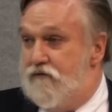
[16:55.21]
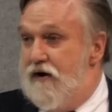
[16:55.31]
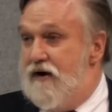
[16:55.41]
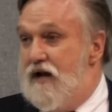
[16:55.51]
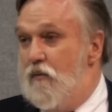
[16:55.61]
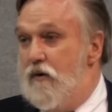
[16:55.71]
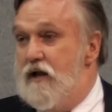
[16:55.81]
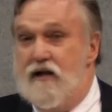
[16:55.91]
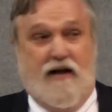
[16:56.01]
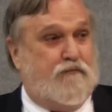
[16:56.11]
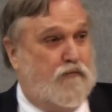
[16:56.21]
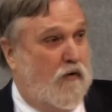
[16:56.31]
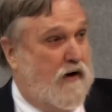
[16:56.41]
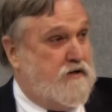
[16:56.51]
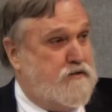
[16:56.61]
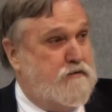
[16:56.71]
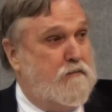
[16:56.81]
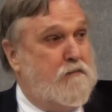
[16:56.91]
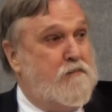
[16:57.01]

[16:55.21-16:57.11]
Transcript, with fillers: to find out what he left for us."